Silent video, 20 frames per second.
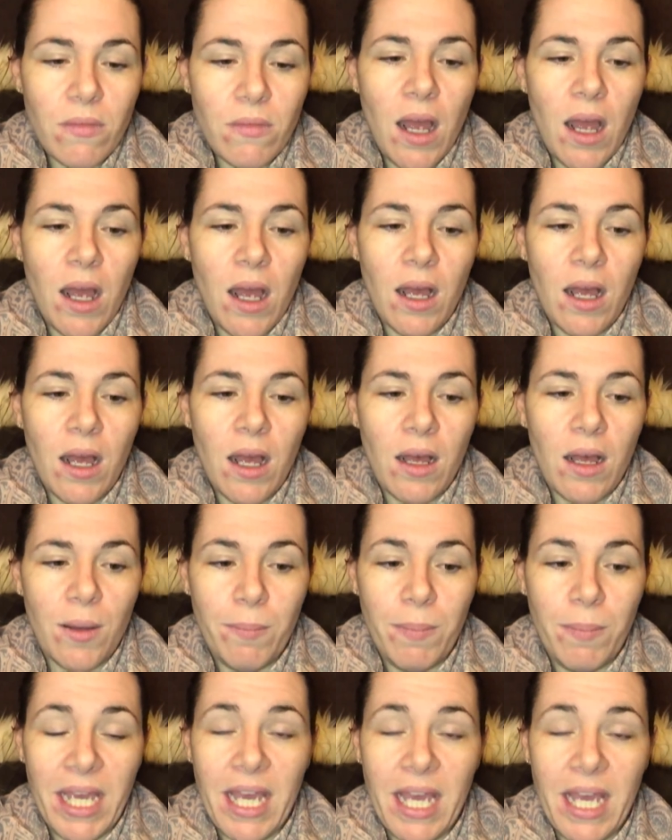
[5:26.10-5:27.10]
uh,
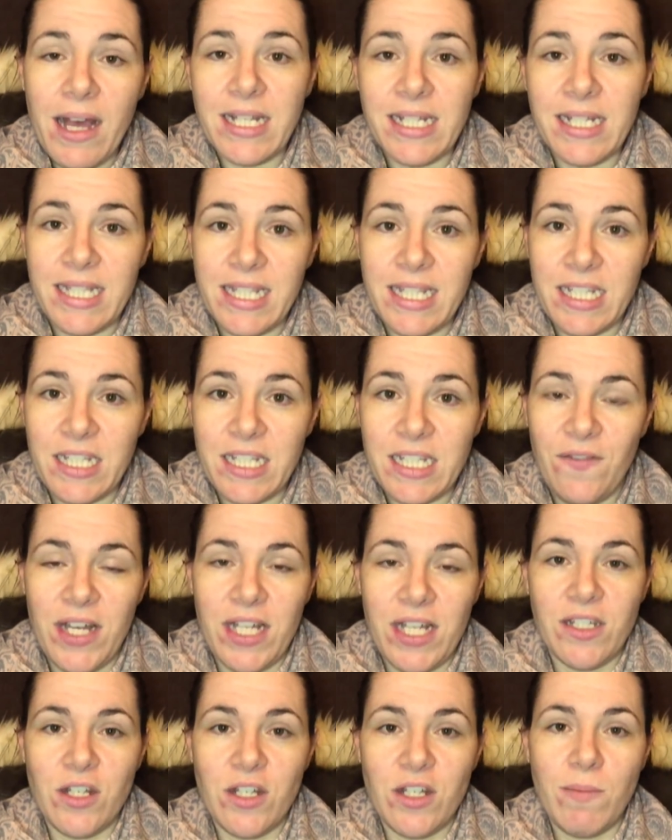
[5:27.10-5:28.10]
because it's the
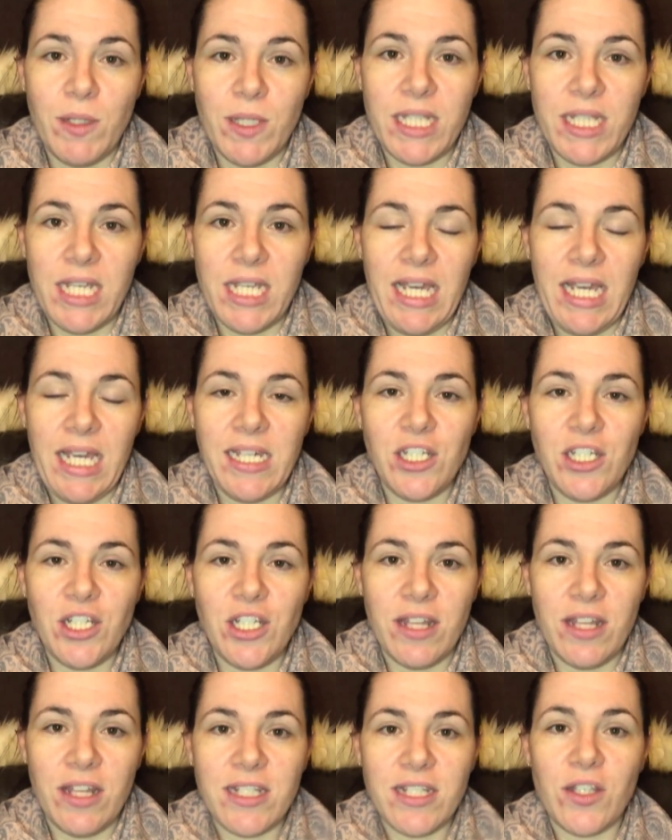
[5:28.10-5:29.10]
first time you're seeing
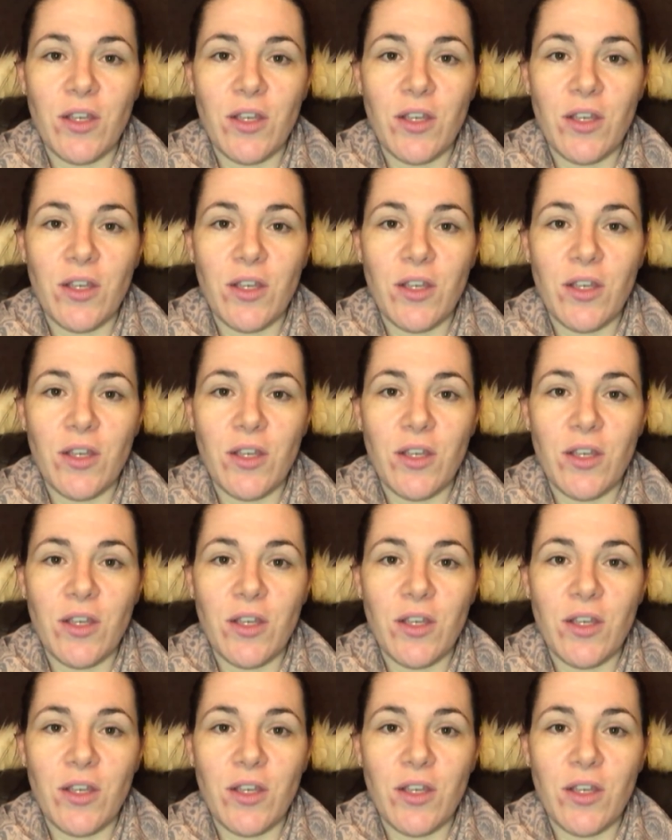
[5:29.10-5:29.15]
each other.